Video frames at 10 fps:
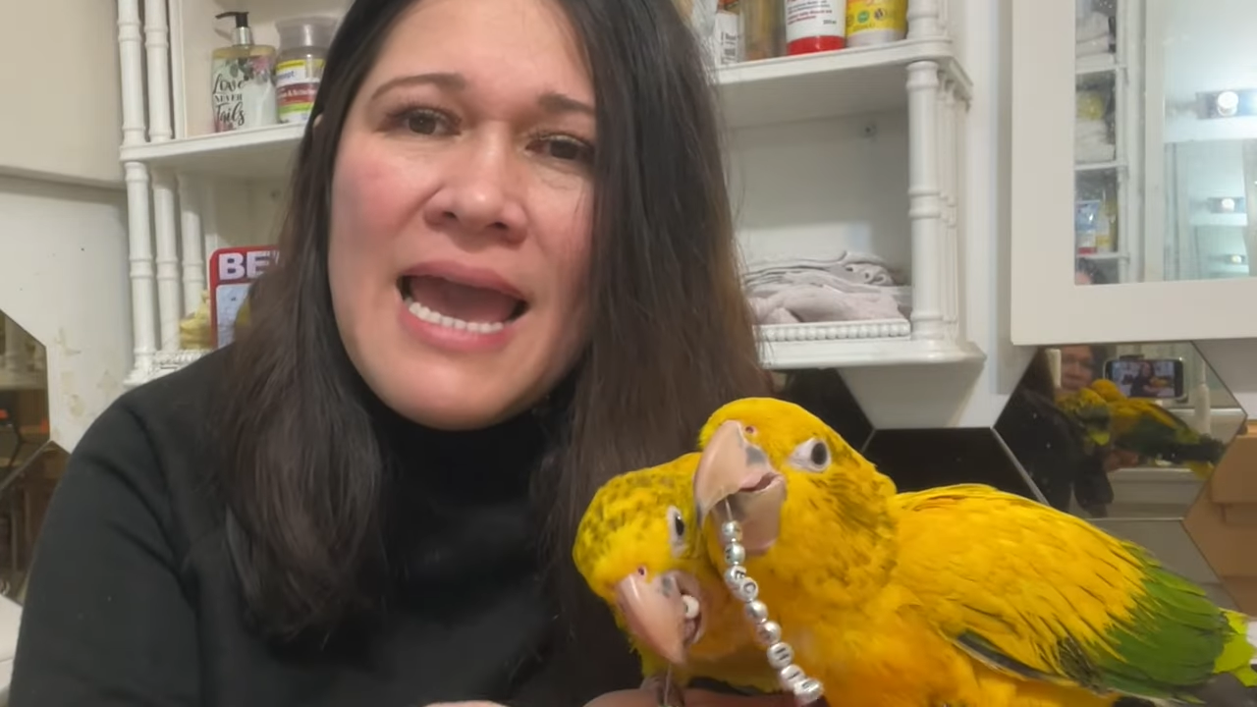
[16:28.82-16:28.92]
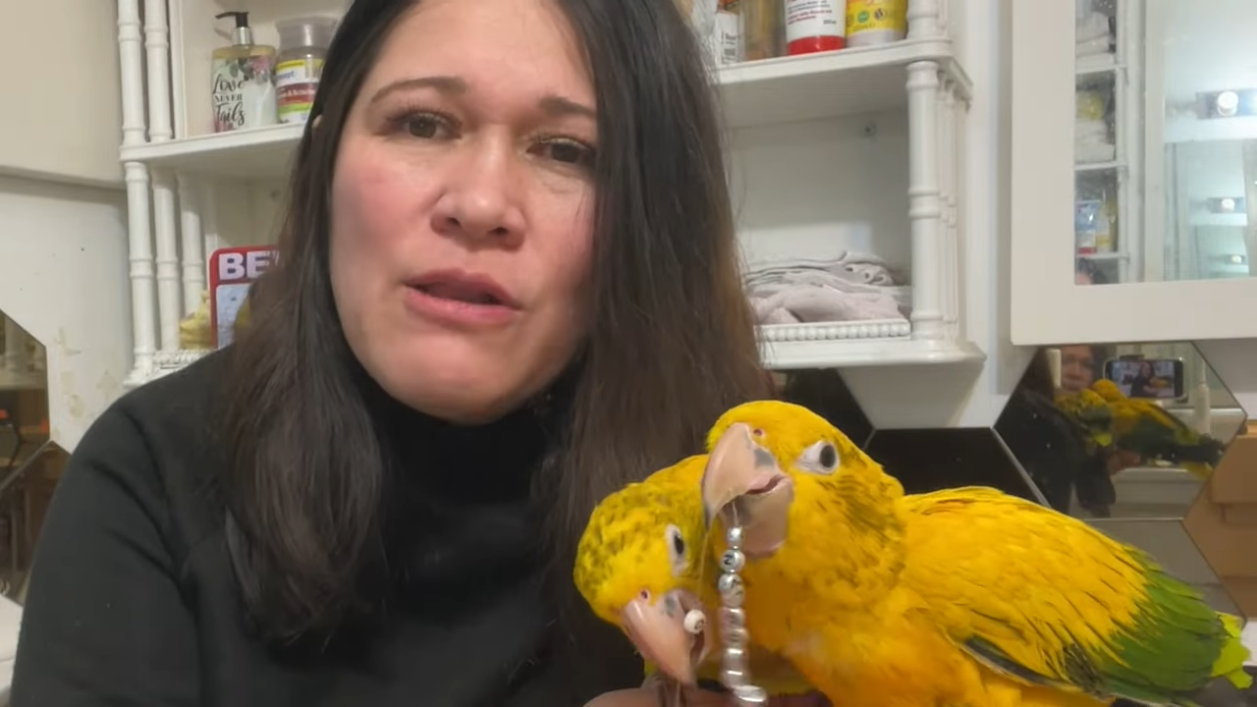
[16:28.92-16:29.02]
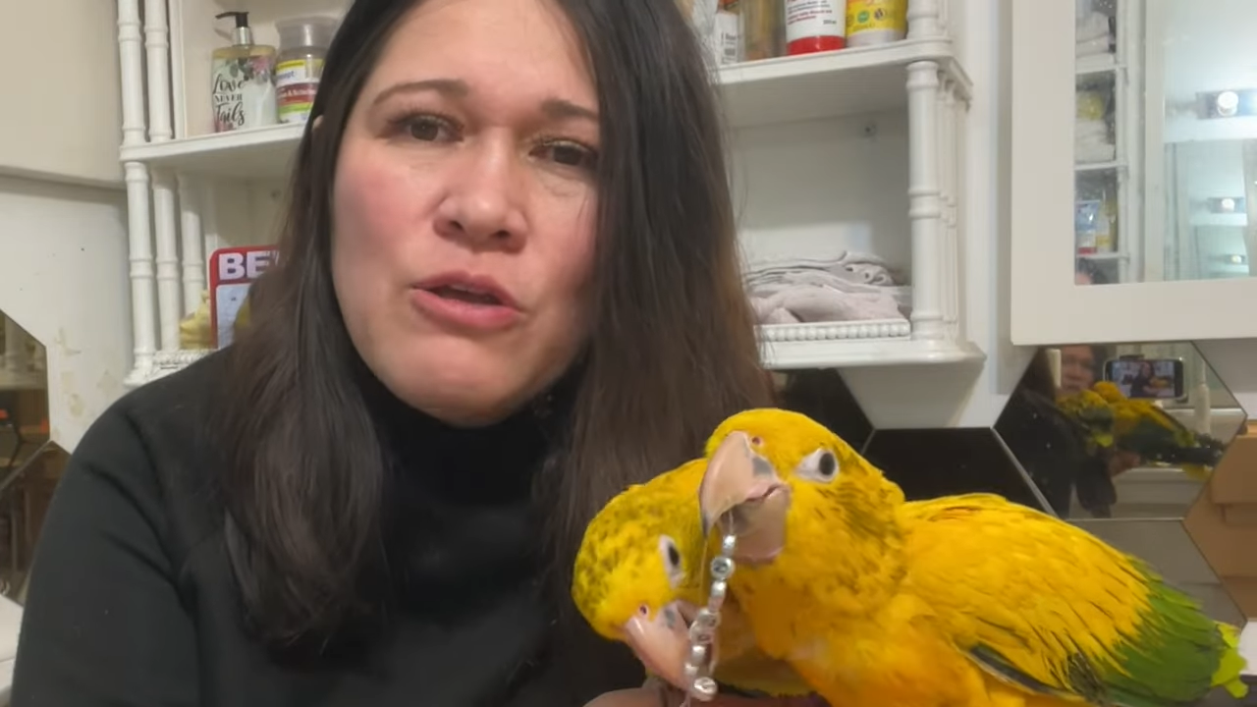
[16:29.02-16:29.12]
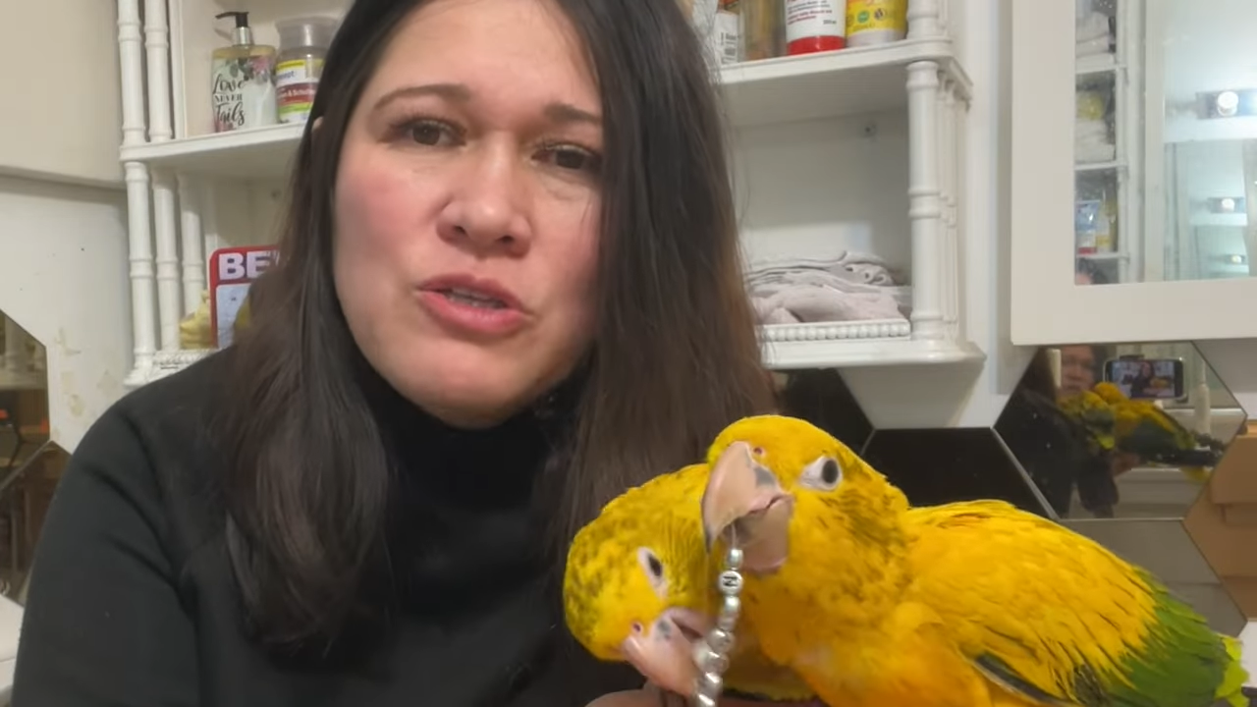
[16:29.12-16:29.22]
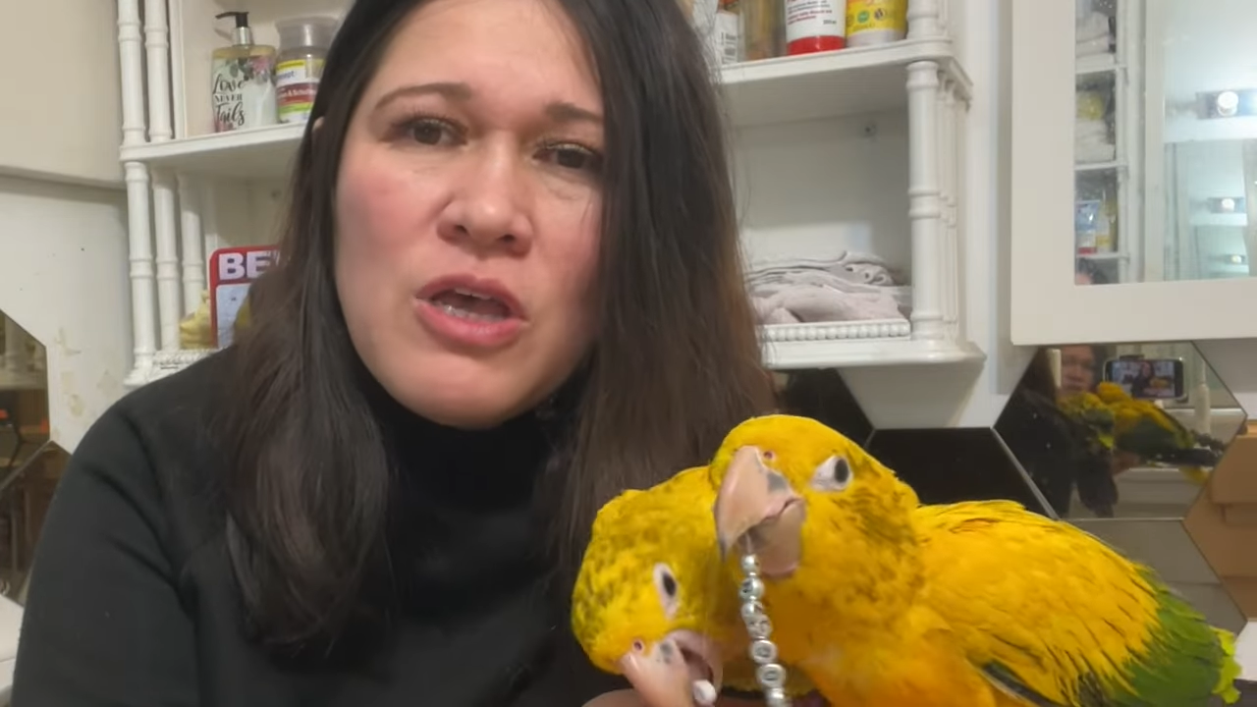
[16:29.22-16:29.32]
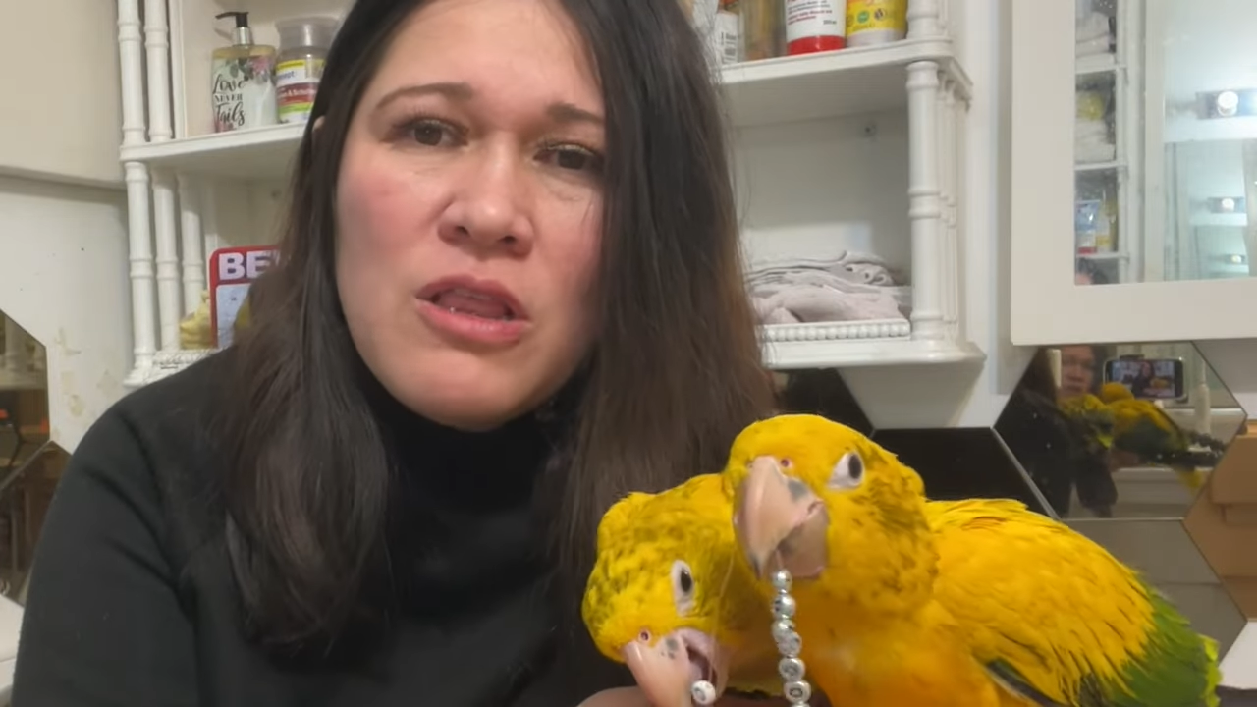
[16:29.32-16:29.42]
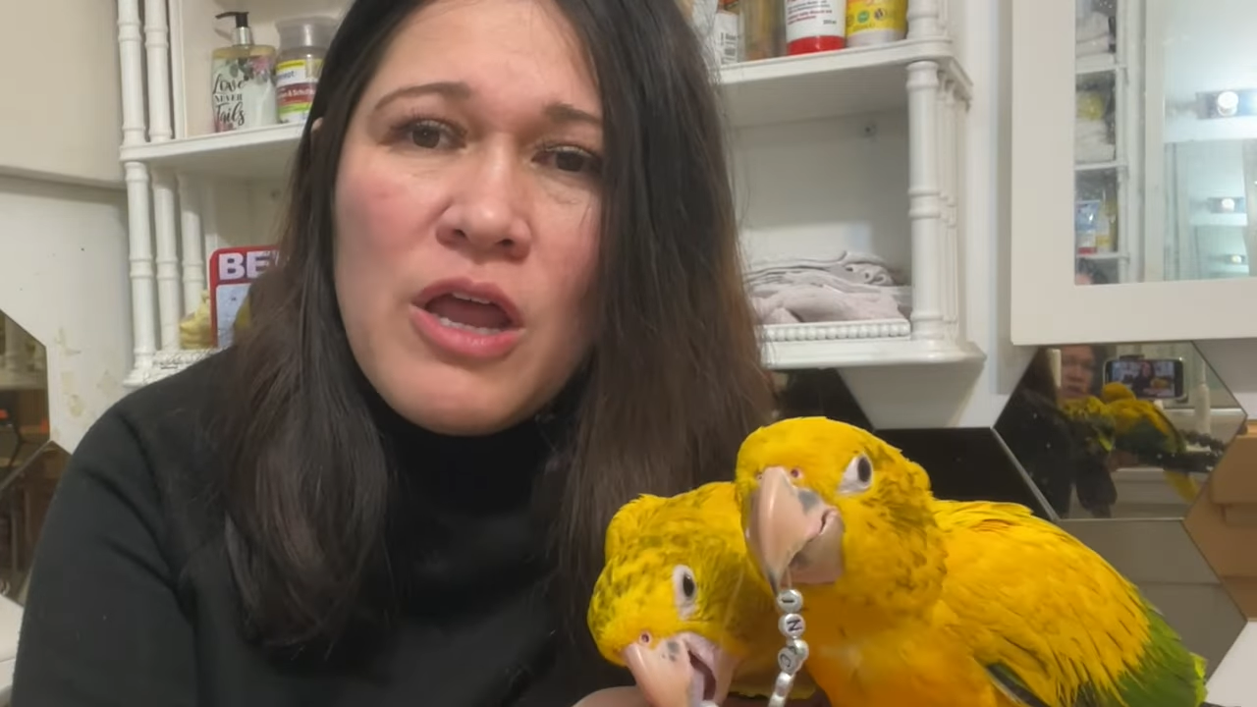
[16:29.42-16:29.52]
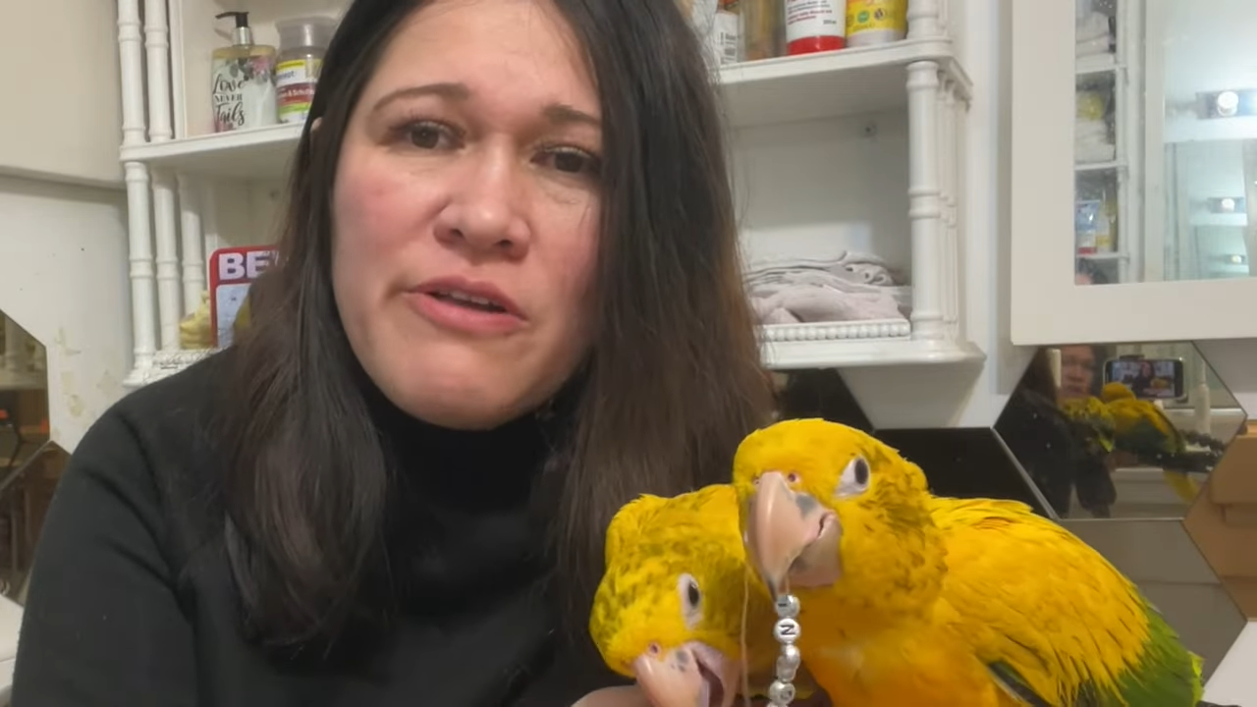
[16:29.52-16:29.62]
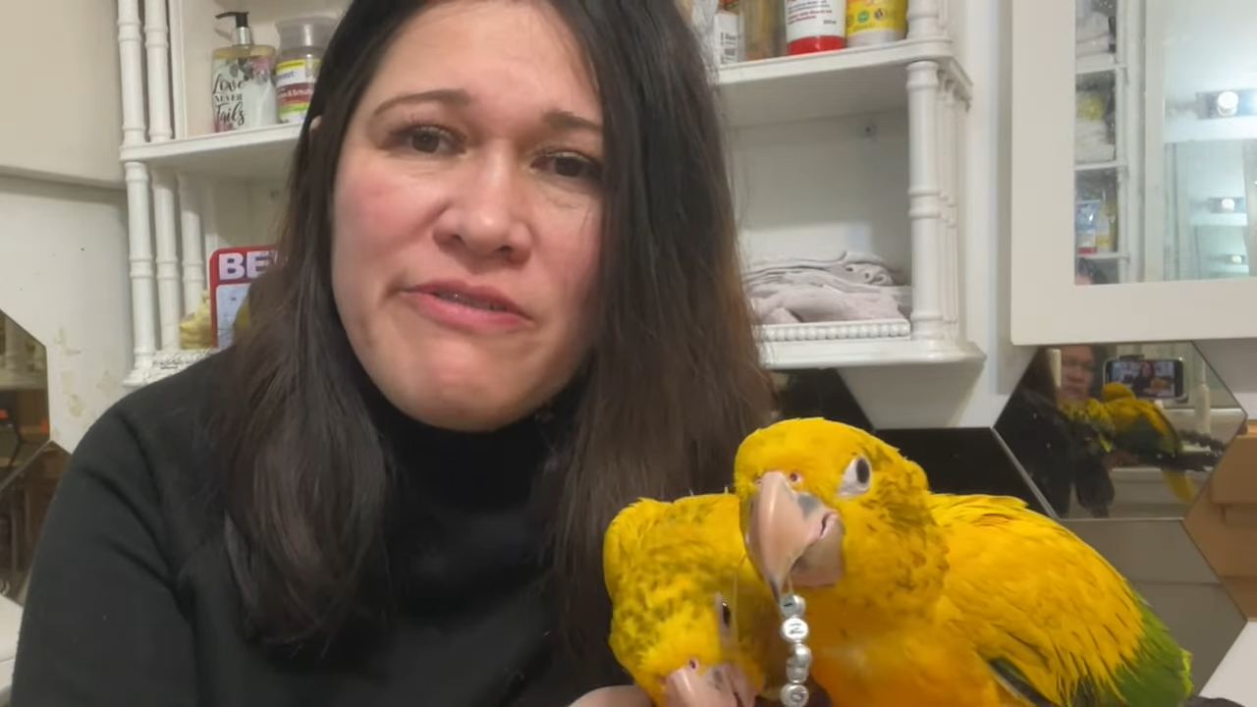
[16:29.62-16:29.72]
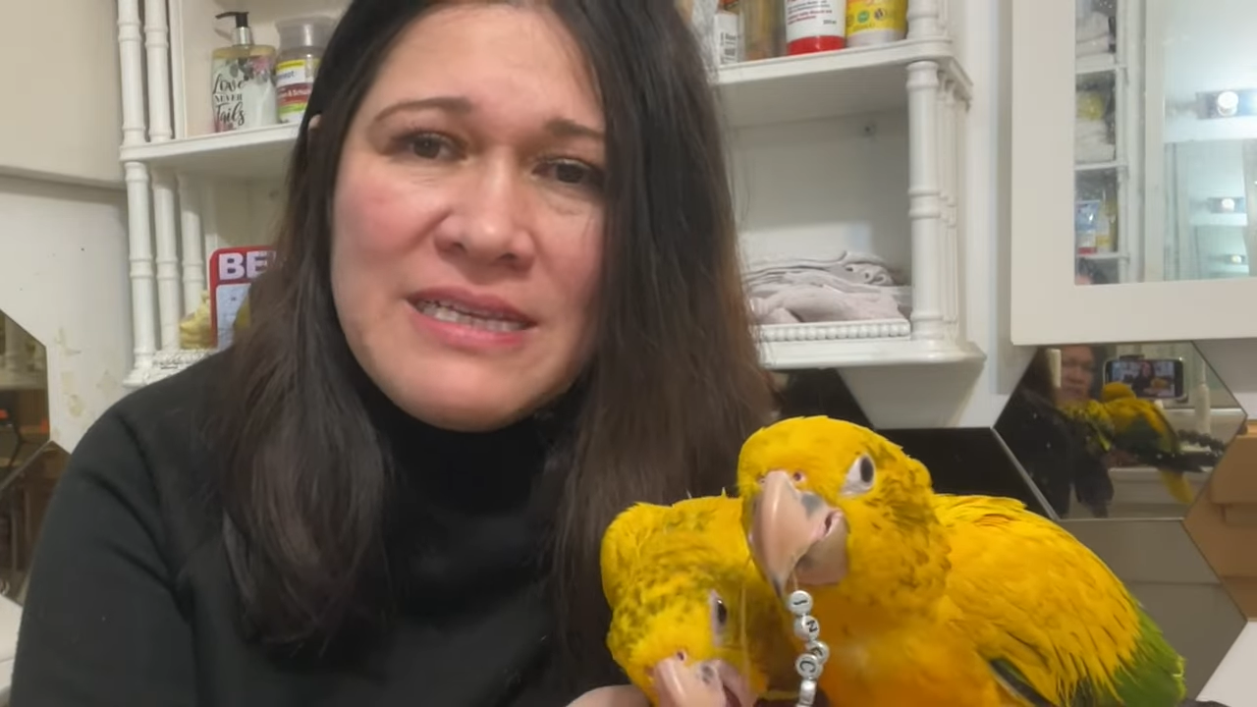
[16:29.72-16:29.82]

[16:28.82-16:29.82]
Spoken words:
also a lot of